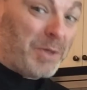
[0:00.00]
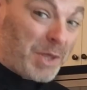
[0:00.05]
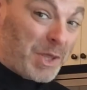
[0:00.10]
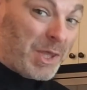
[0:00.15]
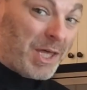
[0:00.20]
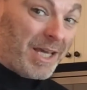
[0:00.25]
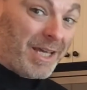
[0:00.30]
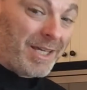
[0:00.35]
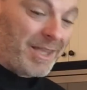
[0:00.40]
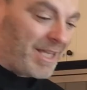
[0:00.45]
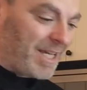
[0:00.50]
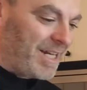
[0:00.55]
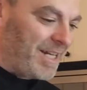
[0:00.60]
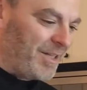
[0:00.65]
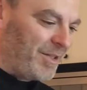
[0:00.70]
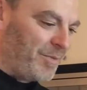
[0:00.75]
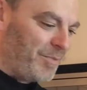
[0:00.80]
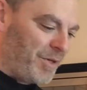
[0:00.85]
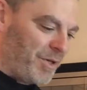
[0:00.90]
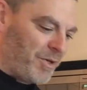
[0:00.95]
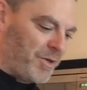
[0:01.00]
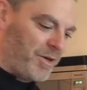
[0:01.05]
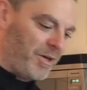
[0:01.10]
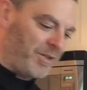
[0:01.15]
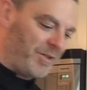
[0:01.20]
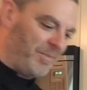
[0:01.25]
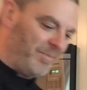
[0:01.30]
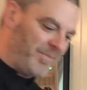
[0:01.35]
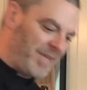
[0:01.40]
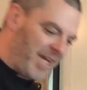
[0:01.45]
you think they need to be
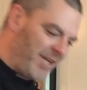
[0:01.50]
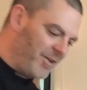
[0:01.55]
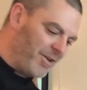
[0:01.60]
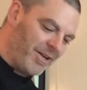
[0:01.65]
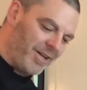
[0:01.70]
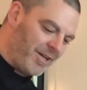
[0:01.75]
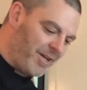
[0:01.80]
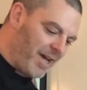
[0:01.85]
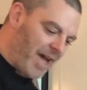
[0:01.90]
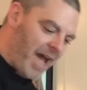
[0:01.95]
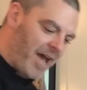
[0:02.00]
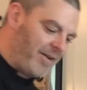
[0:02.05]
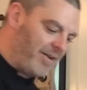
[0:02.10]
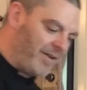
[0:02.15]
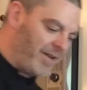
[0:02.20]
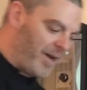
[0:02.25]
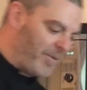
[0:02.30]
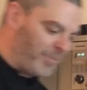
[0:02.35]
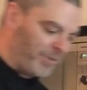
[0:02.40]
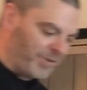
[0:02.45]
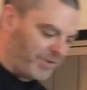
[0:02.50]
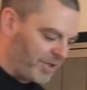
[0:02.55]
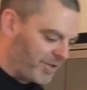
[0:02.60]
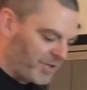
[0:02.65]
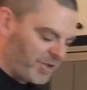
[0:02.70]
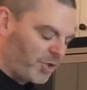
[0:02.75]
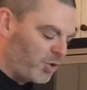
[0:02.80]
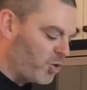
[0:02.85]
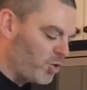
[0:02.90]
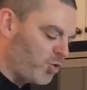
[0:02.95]
cooked. And you're gonna end up with
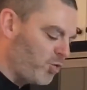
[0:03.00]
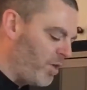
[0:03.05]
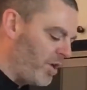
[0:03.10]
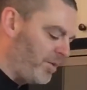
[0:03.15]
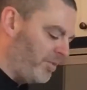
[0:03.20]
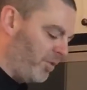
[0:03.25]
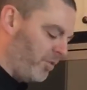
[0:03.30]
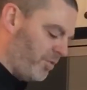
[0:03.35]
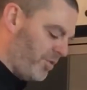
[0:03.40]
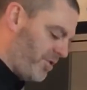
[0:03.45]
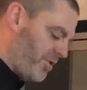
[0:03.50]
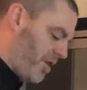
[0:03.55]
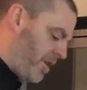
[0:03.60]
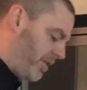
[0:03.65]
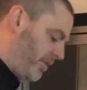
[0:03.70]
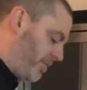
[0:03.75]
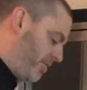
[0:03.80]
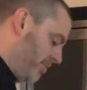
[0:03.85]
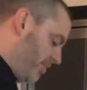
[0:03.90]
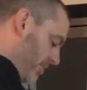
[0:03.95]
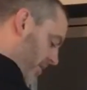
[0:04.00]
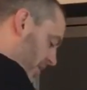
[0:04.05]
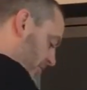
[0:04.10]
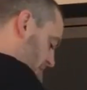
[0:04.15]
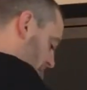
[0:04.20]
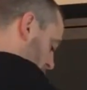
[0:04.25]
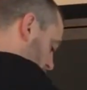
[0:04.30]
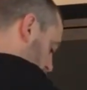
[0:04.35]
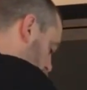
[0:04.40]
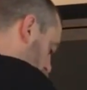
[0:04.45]
this incredible result. Let's have